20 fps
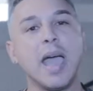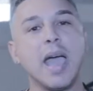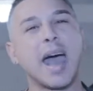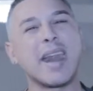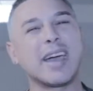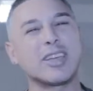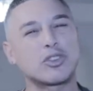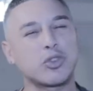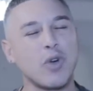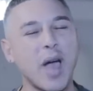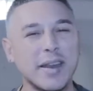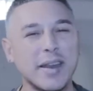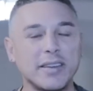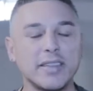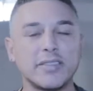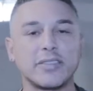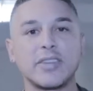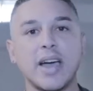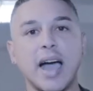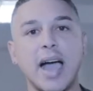And I try to
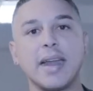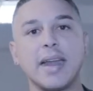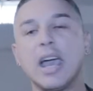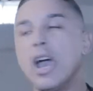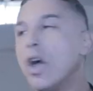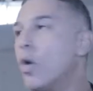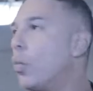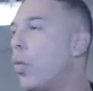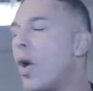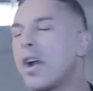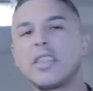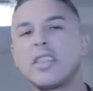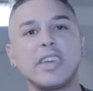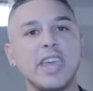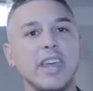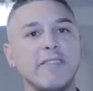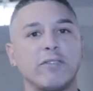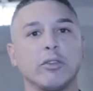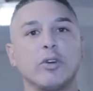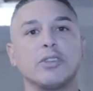decide what are the
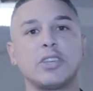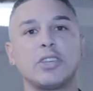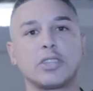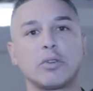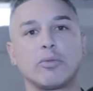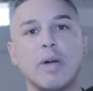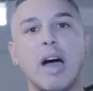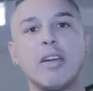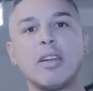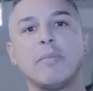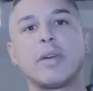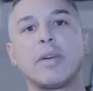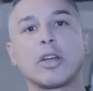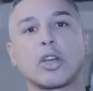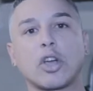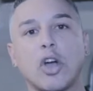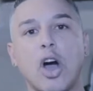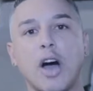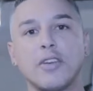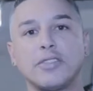influences around him that are
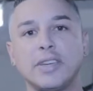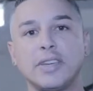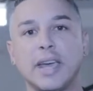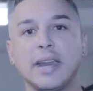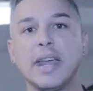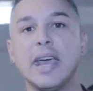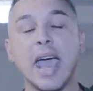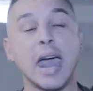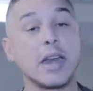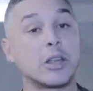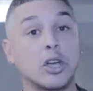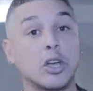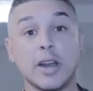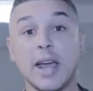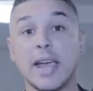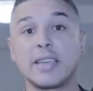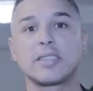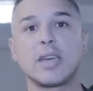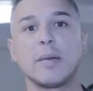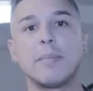causing it. And could
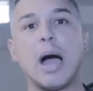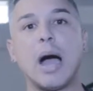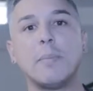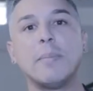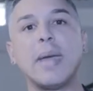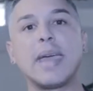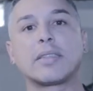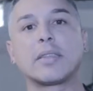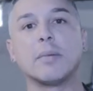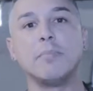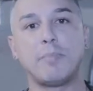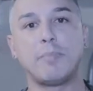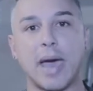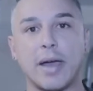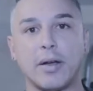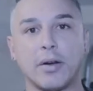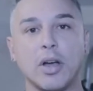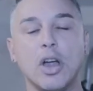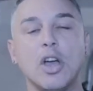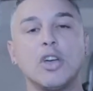I somehow make them
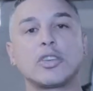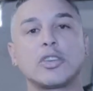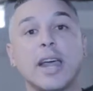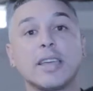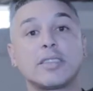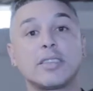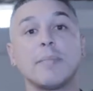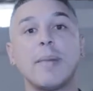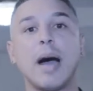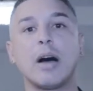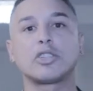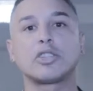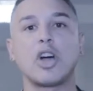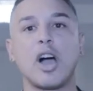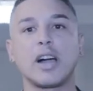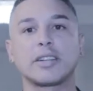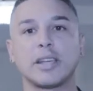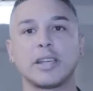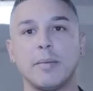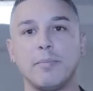better? Should I somehow
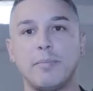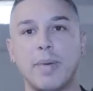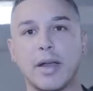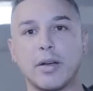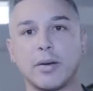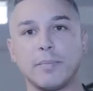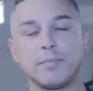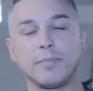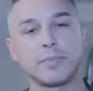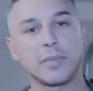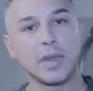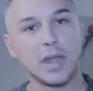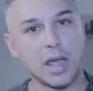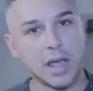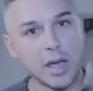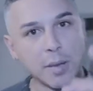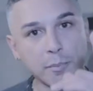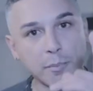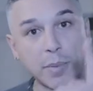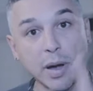talk to him better?
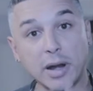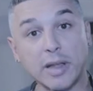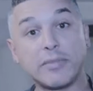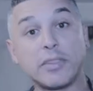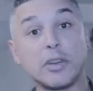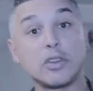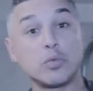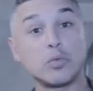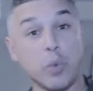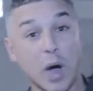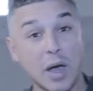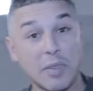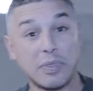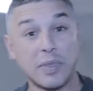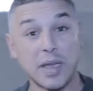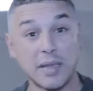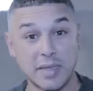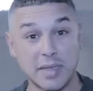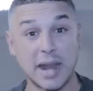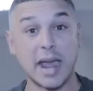But if there's one
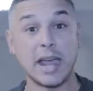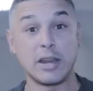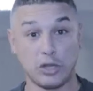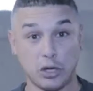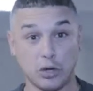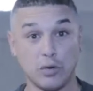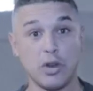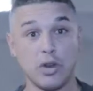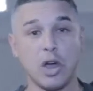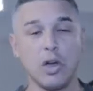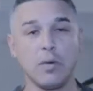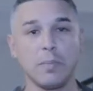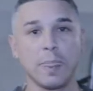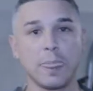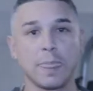thing that I do know,